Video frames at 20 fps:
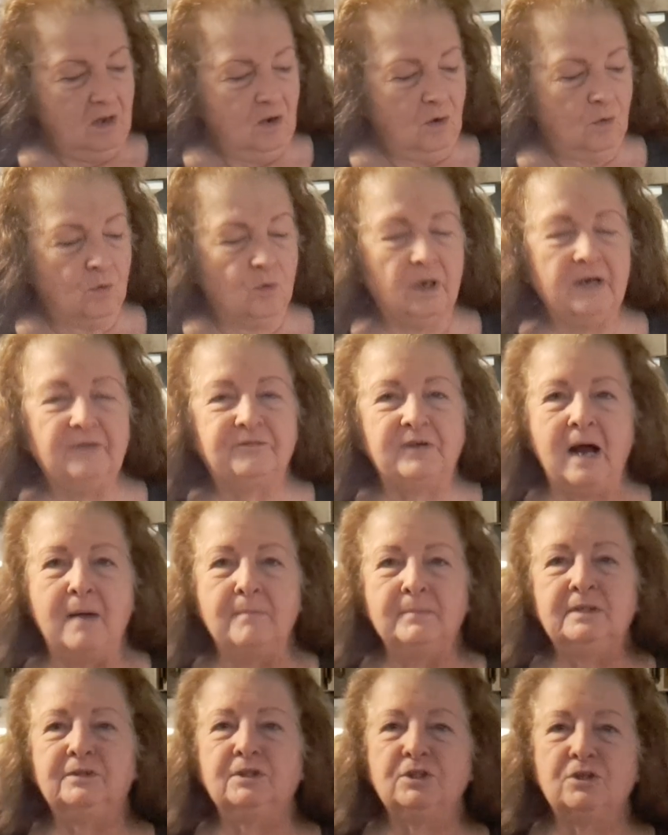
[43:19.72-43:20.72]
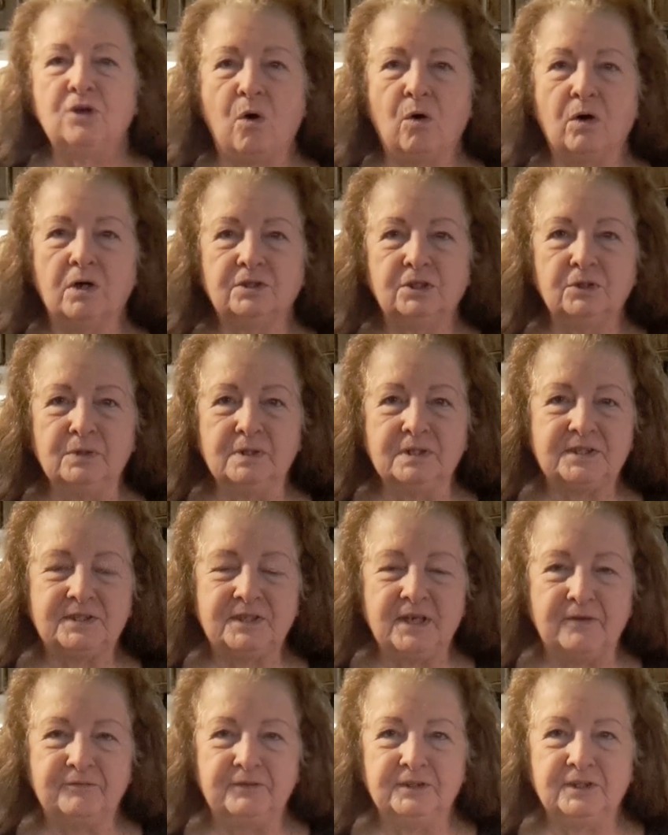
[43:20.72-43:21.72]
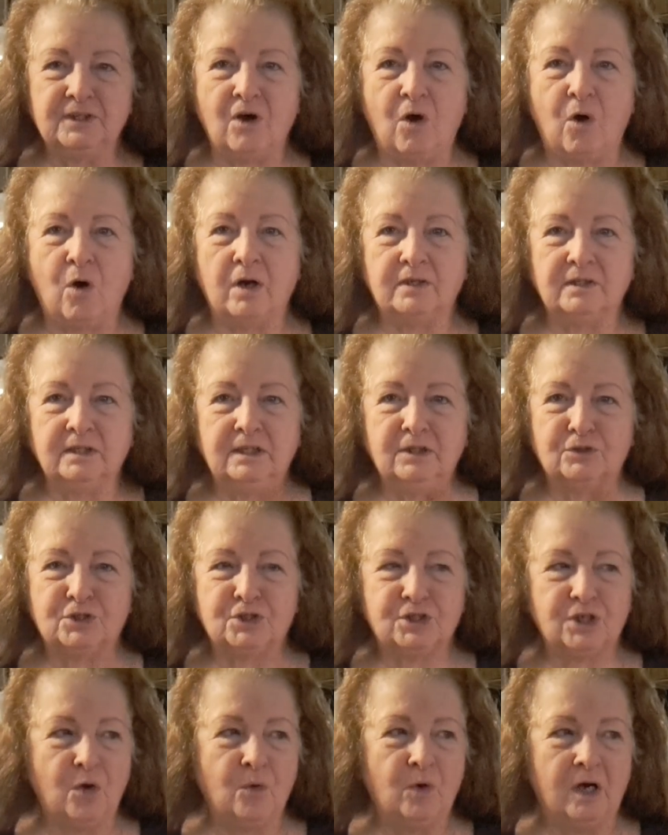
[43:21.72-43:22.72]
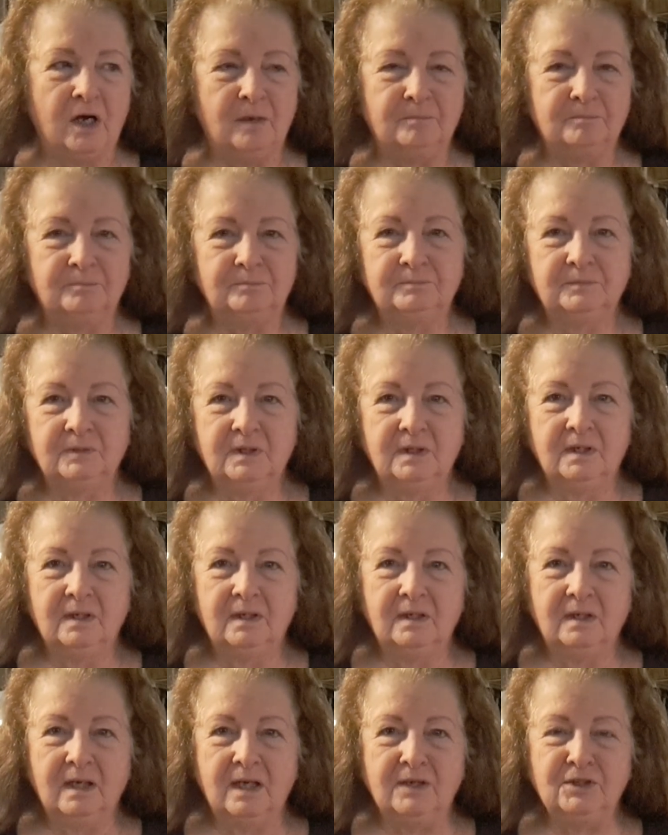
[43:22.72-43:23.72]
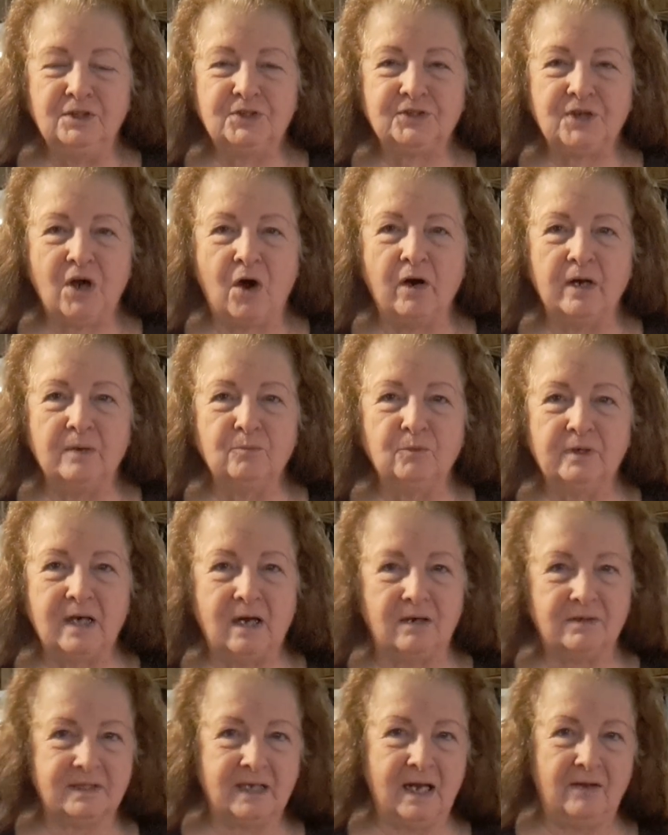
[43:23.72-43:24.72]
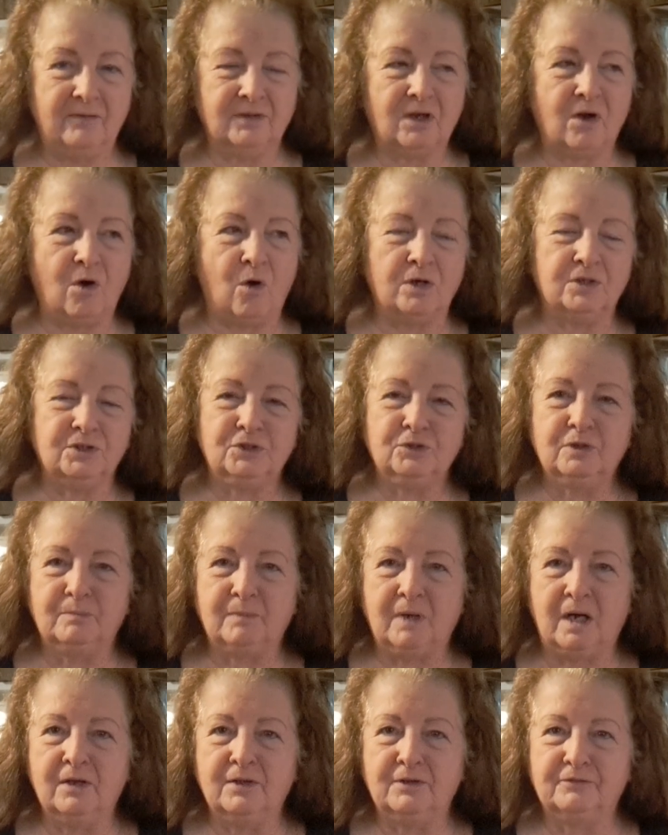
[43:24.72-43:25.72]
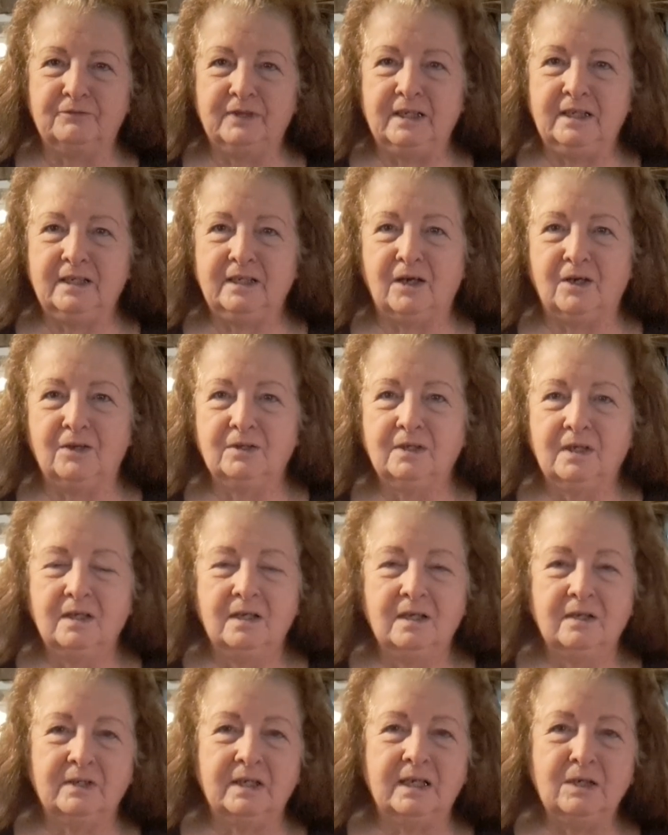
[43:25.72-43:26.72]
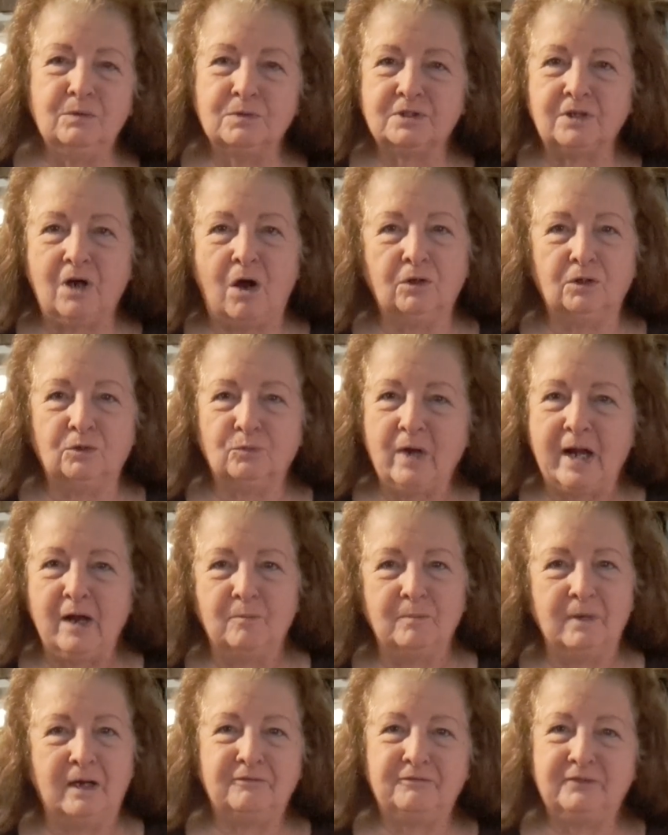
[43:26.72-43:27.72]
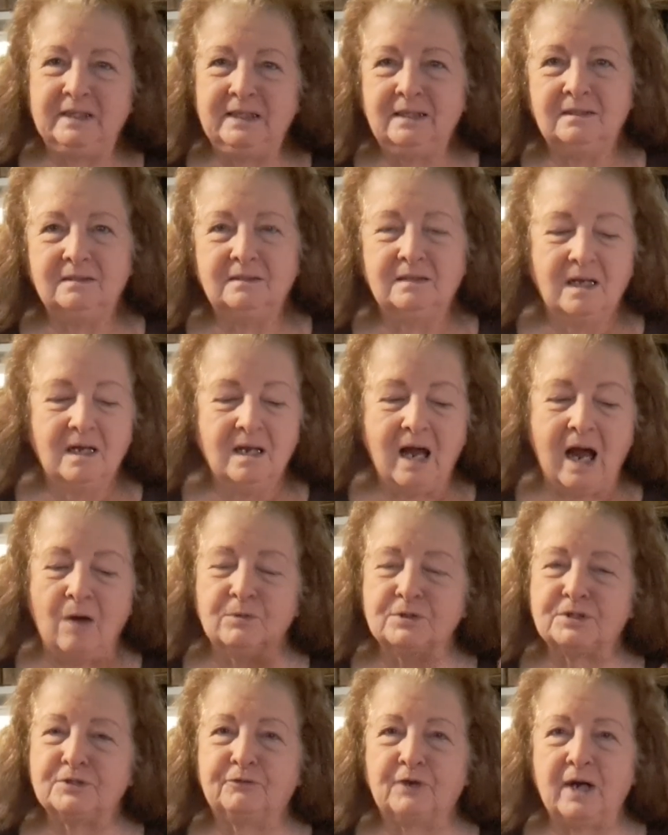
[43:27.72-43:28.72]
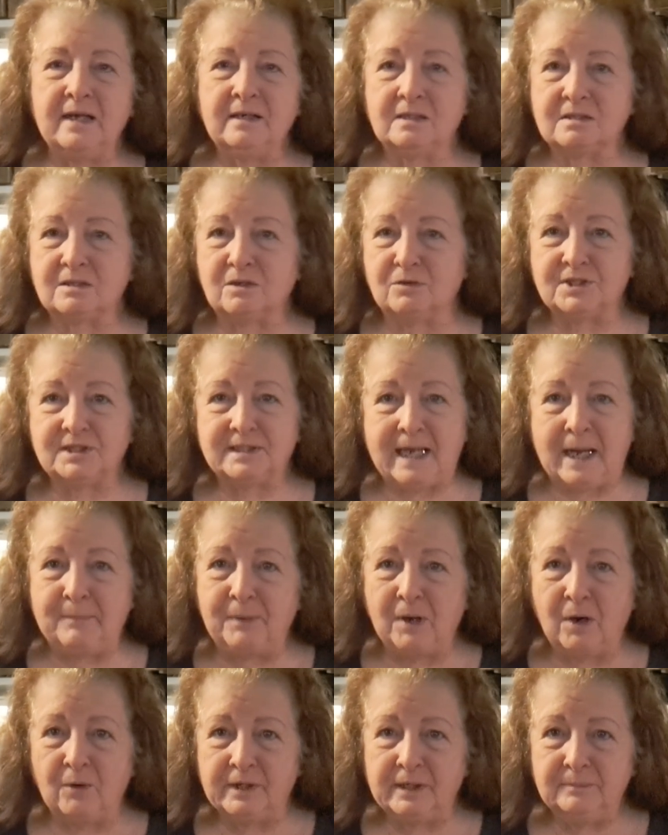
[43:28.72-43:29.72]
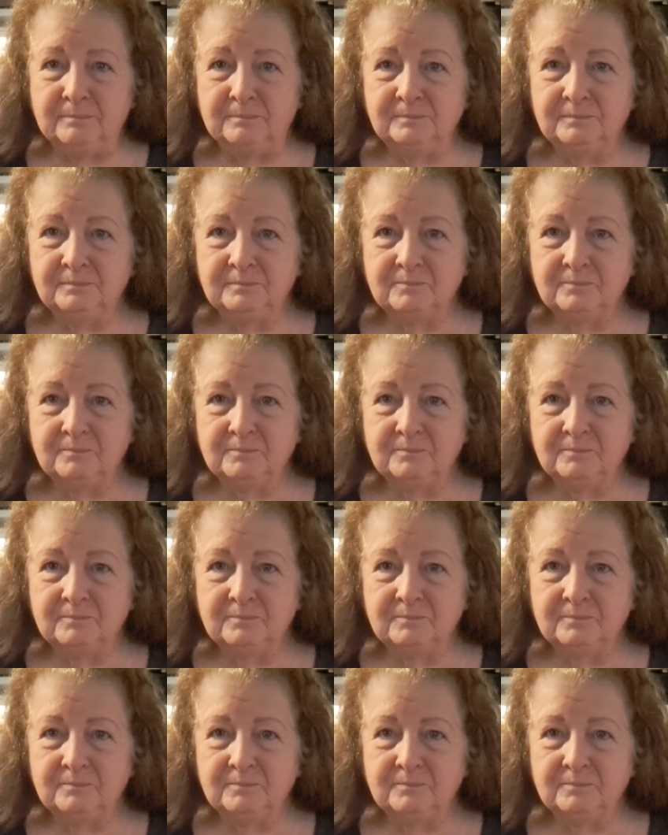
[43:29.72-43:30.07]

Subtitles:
Or if I'm in the yard doing stuff in the garden, he'll show up. And you saw him when I was out in the garden doing my other video, that he was all around my feet. I was afraid I was going to step on him.